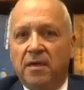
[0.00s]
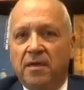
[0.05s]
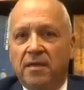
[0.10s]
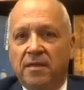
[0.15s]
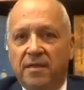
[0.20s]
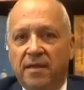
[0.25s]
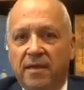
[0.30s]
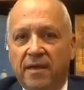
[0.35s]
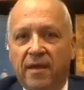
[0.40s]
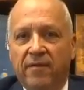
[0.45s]

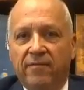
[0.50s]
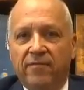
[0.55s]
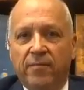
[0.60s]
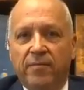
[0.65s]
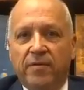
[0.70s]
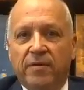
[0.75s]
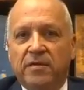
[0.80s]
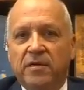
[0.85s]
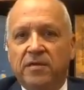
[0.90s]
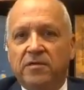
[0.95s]
They have the
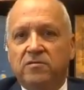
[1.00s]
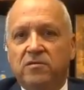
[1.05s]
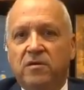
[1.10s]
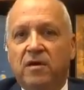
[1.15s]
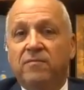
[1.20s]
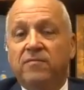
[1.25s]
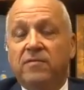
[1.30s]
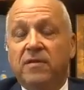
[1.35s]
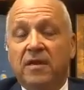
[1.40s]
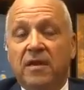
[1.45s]
potential
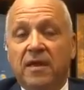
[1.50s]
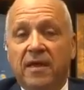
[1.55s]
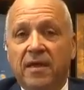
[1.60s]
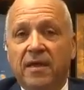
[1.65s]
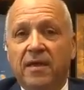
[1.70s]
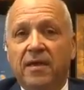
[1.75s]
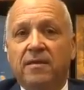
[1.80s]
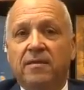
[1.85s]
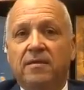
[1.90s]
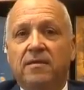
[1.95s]
of
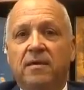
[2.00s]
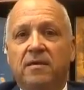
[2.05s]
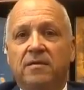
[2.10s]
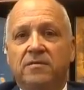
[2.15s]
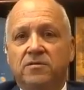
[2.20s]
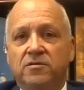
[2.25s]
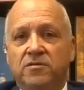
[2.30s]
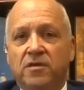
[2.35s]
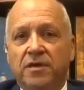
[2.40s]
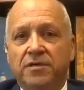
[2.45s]
delaying the
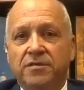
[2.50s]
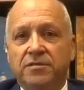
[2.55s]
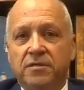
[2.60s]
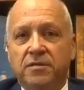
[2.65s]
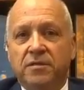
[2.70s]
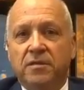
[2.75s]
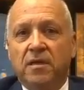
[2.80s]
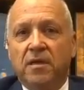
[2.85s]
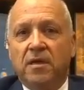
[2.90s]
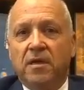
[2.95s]
construction
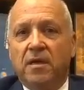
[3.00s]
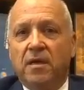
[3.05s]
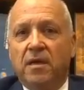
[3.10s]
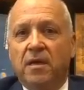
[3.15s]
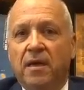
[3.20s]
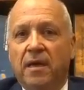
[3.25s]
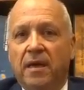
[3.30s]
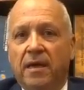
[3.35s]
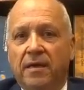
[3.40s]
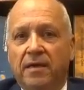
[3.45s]

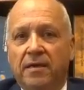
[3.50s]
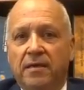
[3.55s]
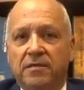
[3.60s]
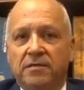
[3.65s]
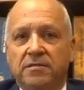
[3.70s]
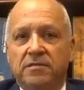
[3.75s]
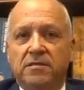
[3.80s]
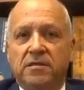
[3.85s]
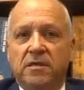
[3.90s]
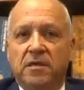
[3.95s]

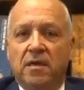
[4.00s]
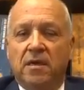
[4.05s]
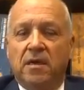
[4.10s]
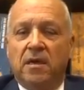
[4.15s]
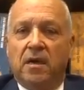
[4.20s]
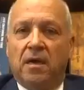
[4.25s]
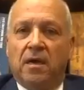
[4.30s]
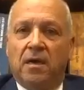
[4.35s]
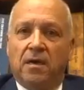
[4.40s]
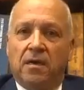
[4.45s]
as
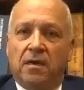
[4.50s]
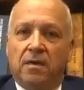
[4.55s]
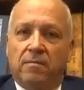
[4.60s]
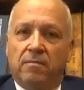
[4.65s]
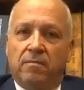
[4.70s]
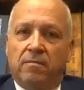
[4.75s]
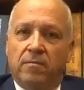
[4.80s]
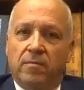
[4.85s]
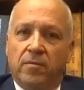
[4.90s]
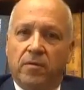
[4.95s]

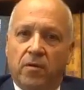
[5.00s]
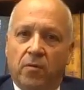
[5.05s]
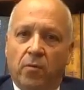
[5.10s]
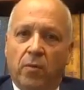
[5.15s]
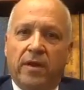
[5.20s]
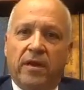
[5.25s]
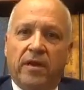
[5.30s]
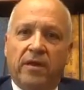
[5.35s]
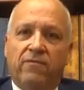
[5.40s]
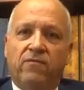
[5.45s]
you're
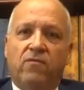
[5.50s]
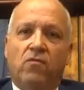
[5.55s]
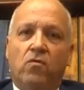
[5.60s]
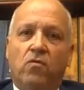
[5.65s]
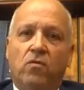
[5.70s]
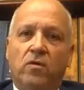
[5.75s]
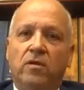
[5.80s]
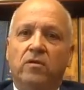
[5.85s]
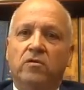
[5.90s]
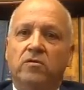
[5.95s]
waiting
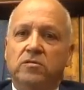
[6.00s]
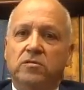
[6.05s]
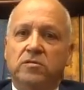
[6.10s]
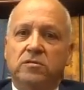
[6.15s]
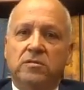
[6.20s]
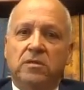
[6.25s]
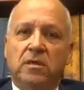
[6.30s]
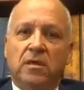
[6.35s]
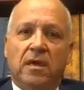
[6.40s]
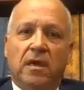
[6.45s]
for
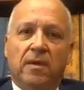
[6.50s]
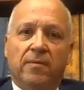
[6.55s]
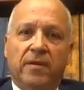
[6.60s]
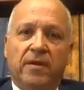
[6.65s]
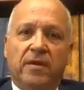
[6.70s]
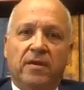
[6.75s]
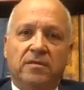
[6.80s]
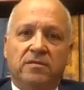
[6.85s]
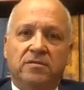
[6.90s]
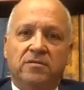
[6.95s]
those
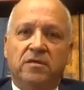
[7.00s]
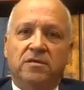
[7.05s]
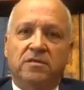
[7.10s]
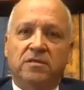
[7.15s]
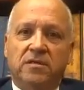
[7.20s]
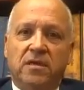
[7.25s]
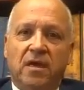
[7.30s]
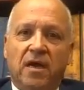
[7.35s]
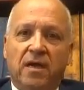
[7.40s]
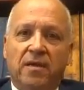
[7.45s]
amended construction
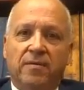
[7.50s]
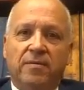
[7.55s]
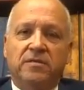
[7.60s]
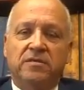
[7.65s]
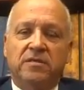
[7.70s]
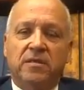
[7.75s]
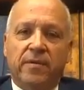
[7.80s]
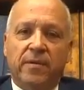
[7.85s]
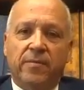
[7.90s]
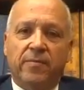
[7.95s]
documents
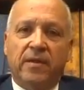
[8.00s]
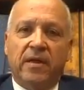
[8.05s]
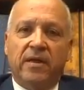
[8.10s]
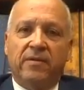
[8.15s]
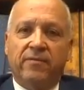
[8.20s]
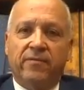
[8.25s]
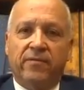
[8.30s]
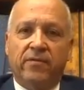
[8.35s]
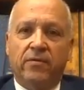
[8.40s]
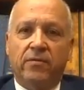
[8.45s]
to be plan
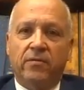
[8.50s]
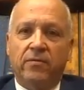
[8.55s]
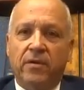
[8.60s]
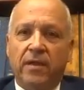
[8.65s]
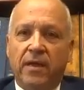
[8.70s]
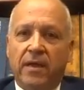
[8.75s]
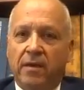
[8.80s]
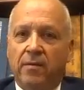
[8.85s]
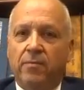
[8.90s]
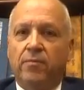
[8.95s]
reviewed
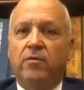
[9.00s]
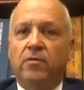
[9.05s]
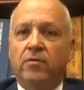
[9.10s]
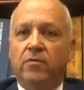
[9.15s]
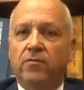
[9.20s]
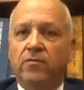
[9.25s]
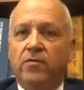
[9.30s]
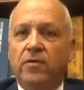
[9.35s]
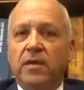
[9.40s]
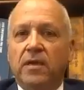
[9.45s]
and
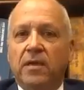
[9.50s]
approved.